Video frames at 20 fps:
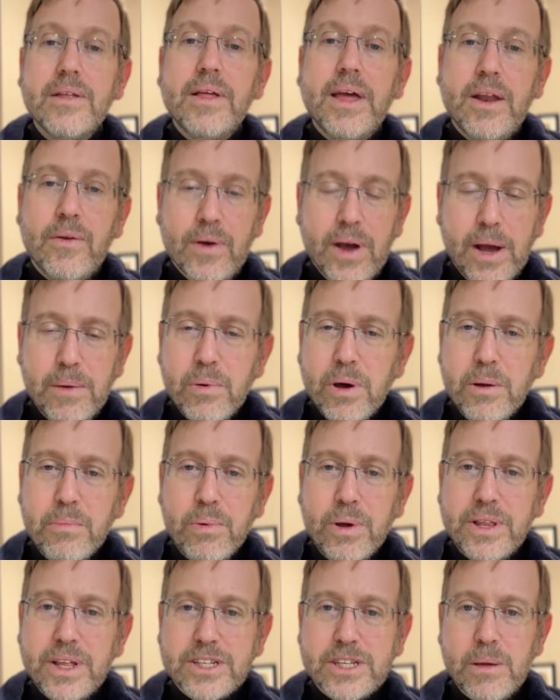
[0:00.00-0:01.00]
Anyway, I want to
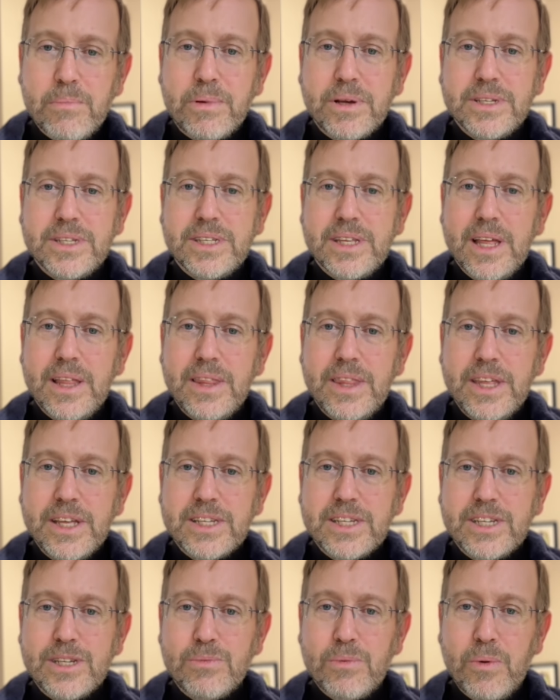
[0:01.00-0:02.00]
bring this up because
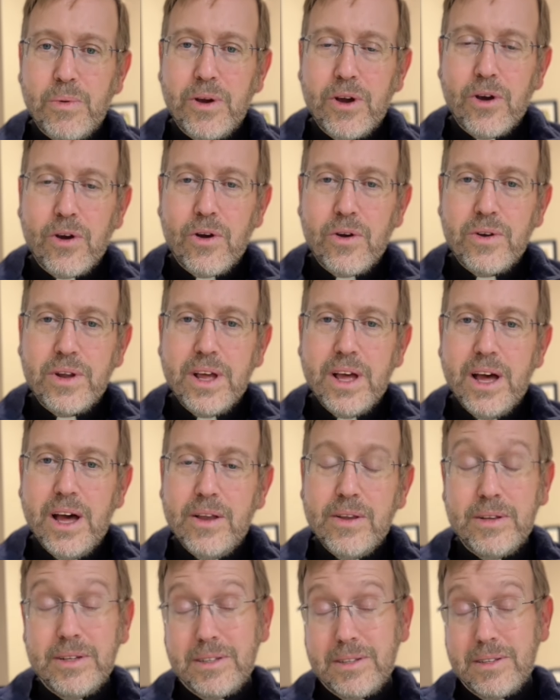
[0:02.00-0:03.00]
this is what we heard,
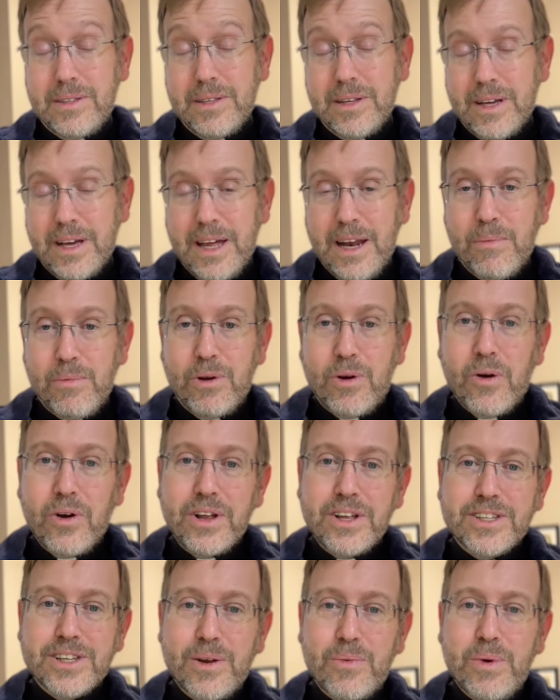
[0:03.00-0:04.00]
at least kind of
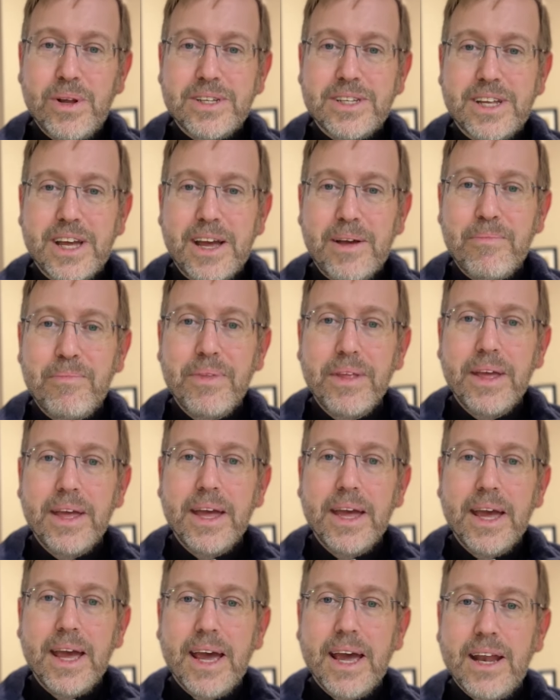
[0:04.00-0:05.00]
recordings on Wednesday,
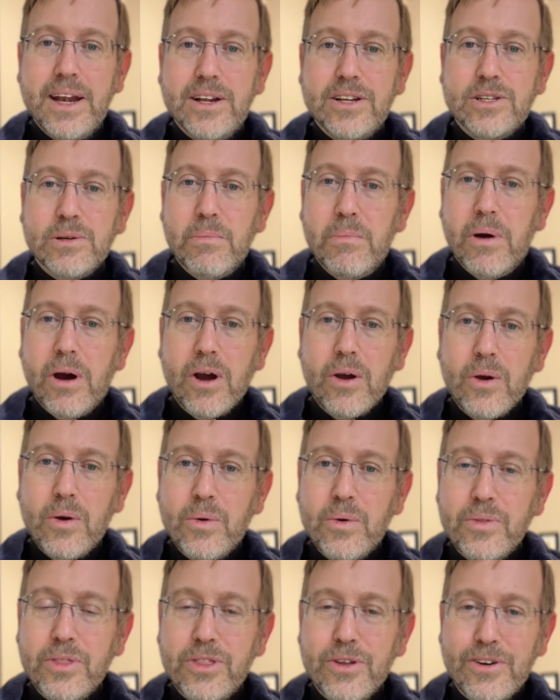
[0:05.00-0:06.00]
and
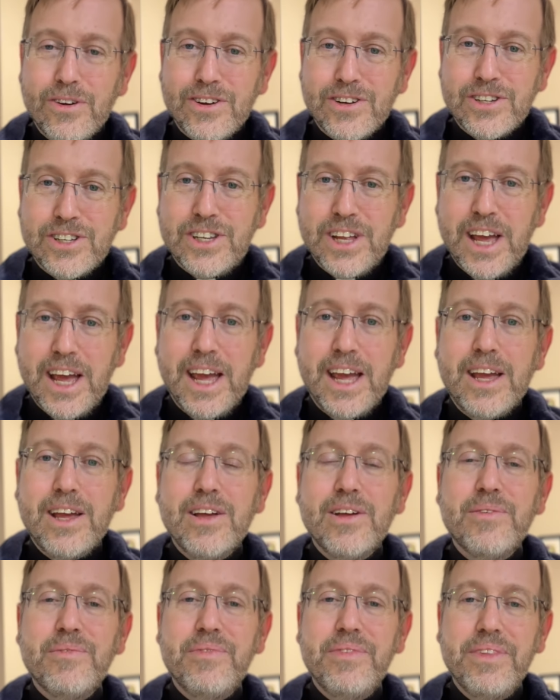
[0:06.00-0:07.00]
tomorrow, Thursday,
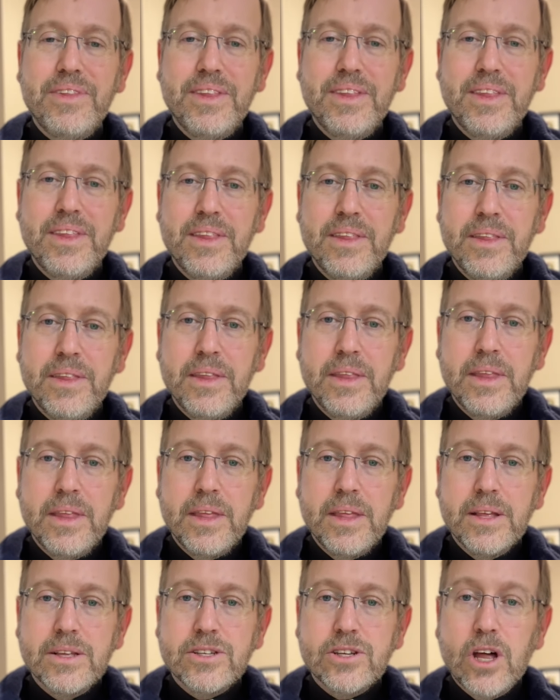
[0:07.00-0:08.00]

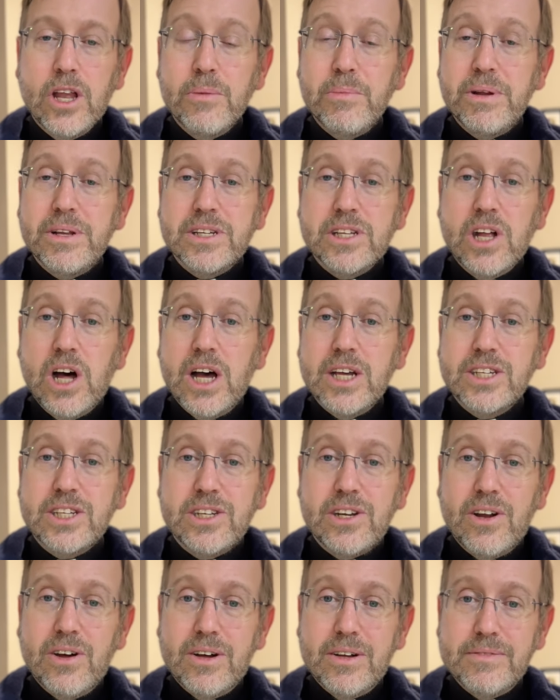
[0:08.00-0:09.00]
Solomon has lost
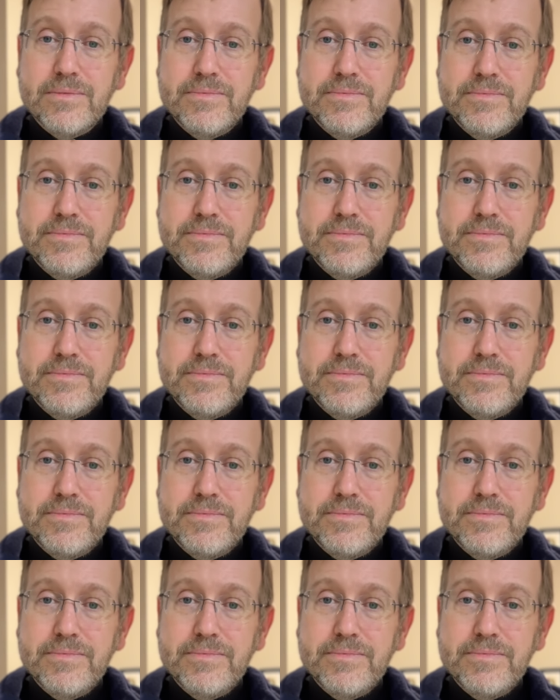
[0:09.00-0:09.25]
it all.